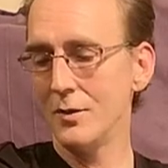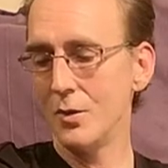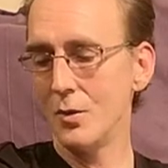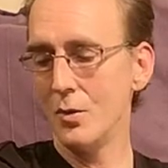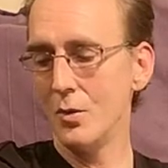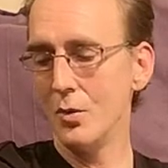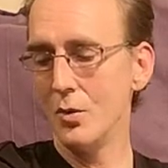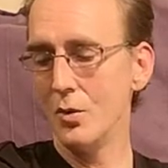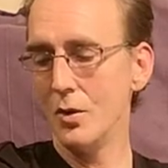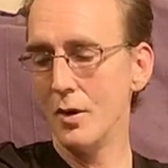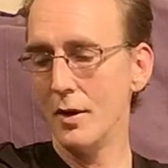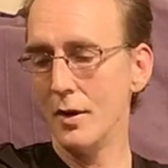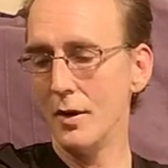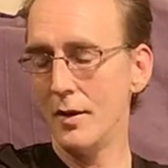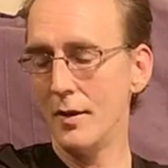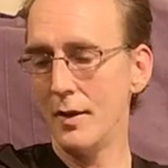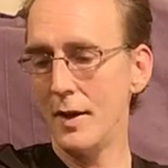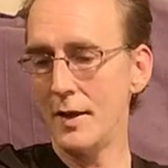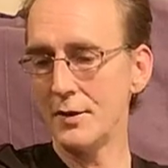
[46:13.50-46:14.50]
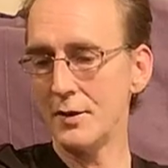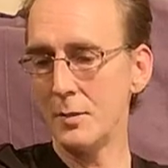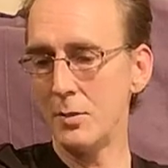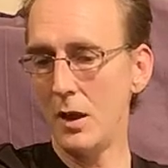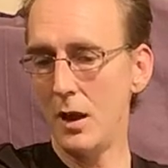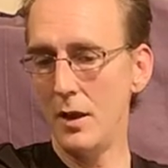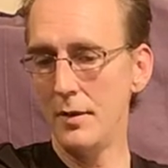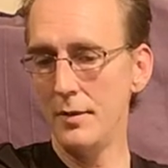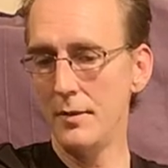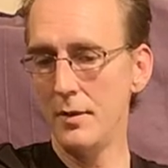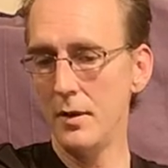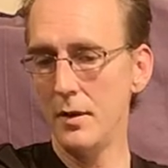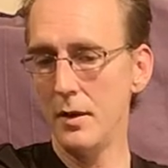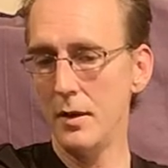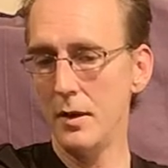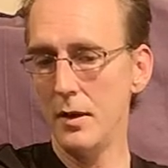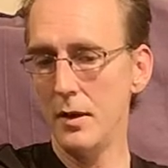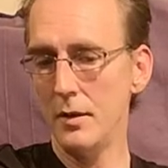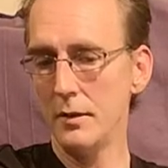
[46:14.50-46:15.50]
So that's the plan.
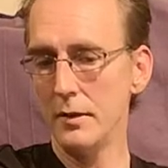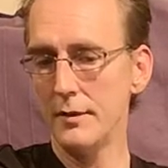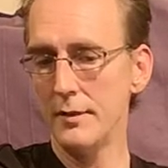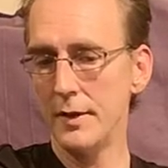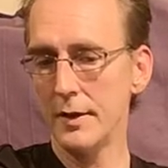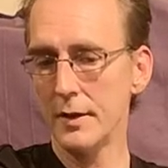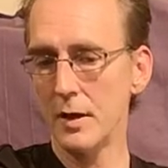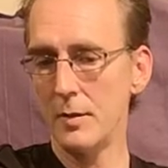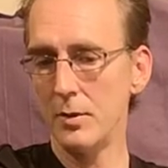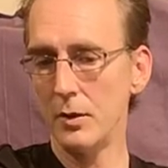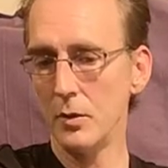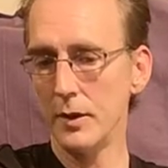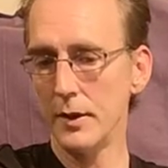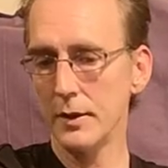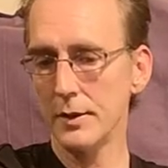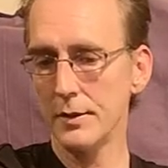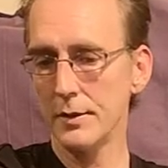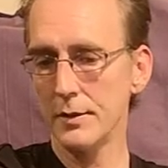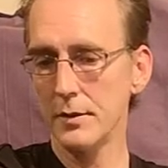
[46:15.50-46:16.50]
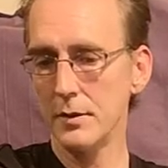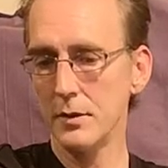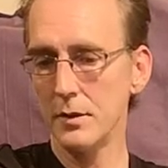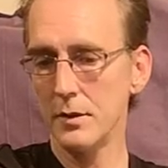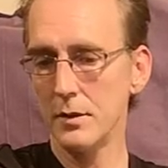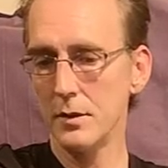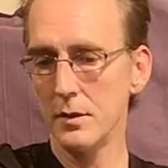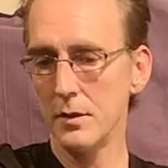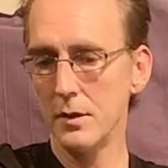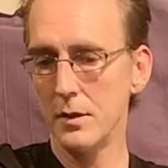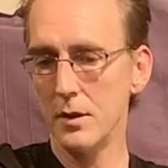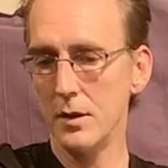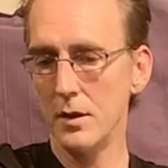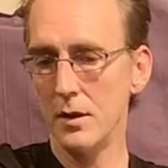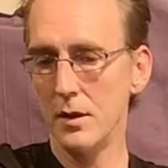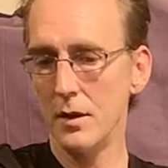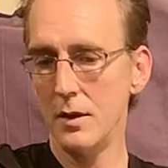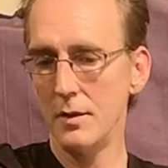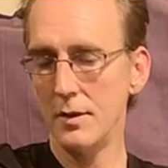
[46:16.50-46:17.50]
Leaving in a couple of weeks.
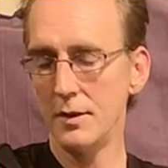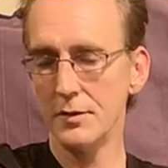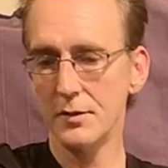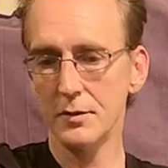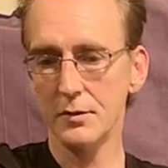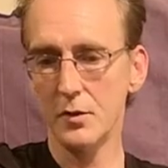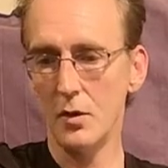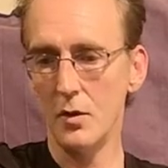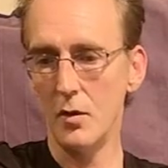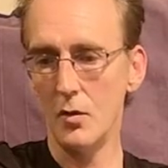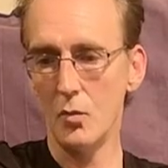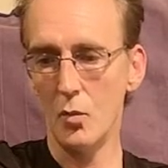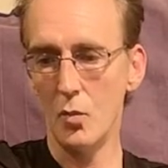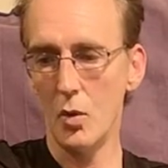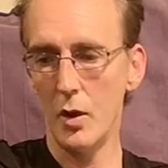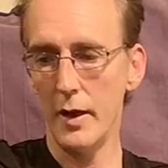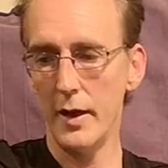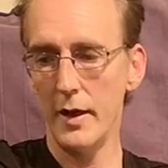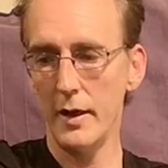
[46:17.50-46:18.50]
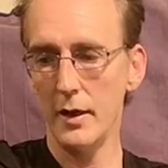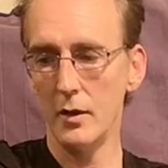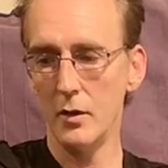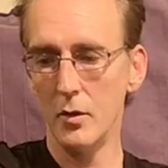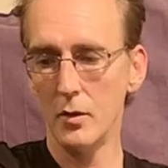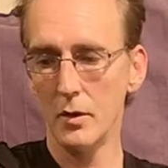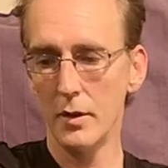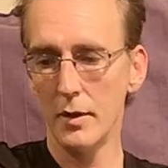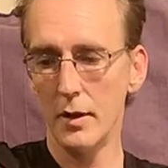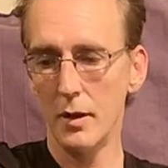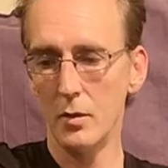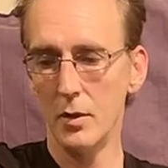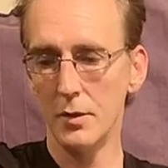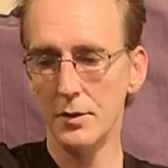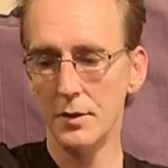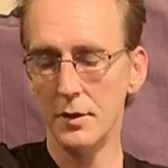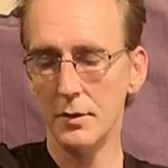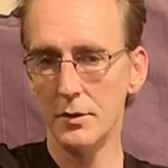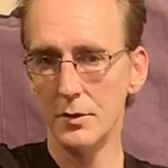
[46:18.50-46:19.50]
This has gone on way longer than
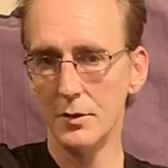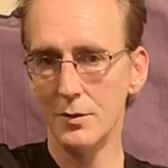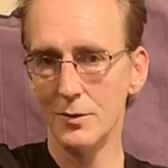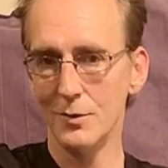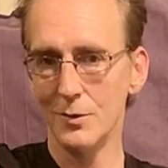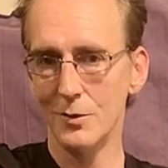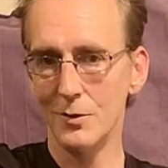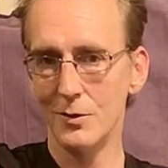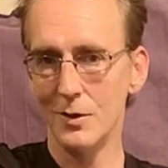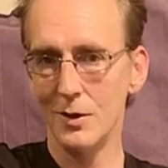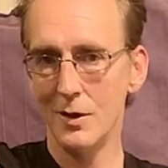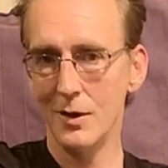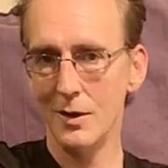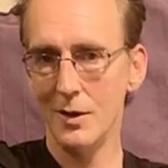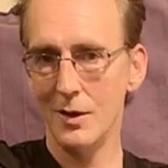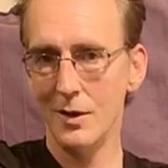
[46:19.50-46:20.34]
I wanted it to, so